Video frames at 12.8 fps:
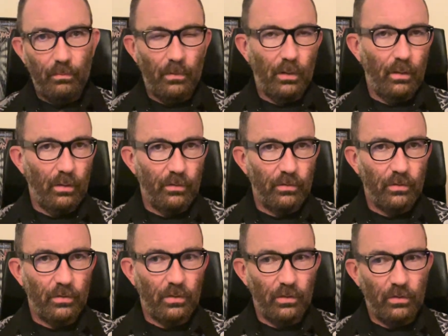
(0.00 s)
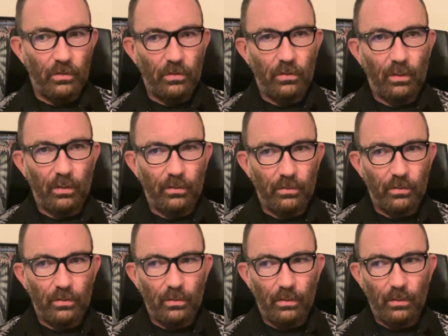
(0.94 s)
the narcissist
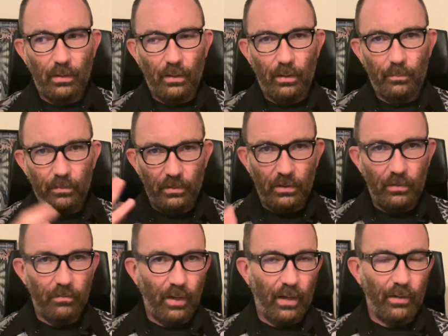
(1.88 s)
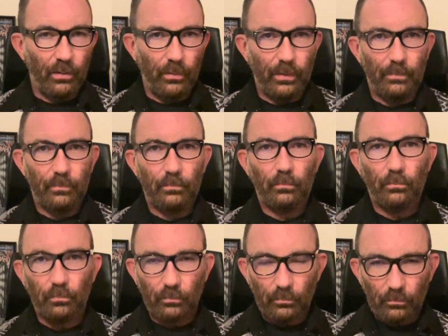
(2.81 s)
starts devaluing
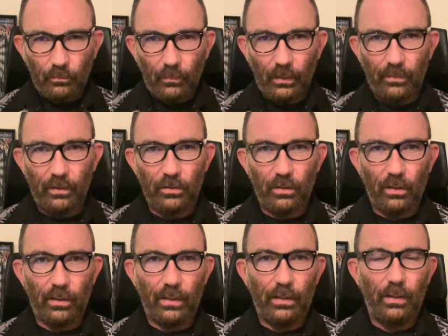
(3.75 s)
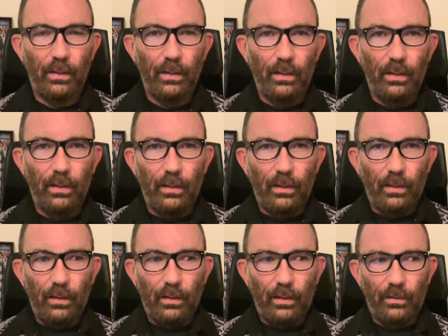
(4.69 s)
the target.
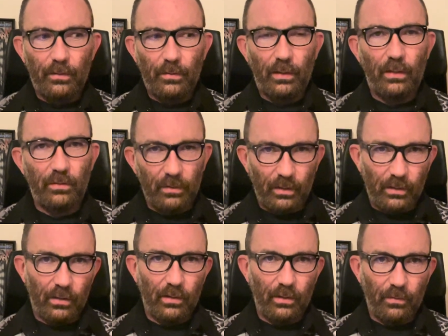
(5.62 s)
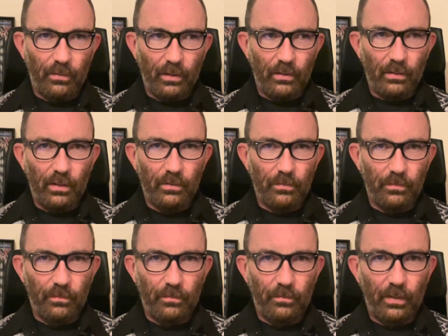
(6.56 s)
And the thing is, like, that's
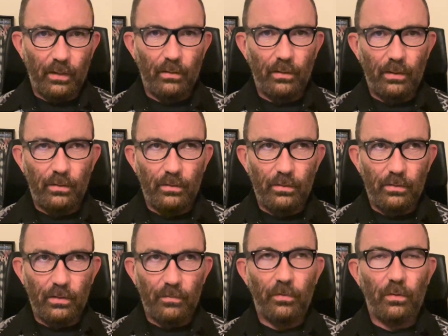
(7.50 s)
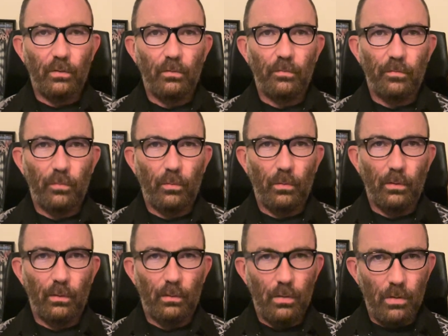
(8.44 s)
very difficult
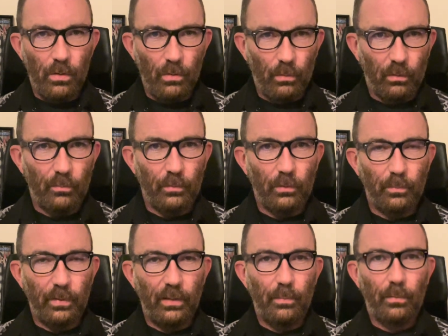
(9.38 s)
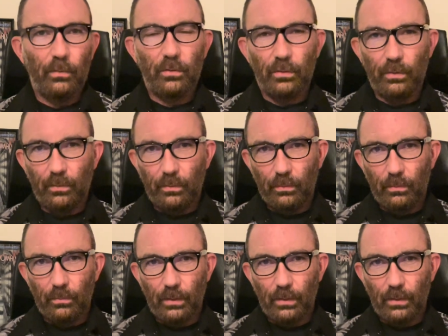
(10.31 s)
for normal people to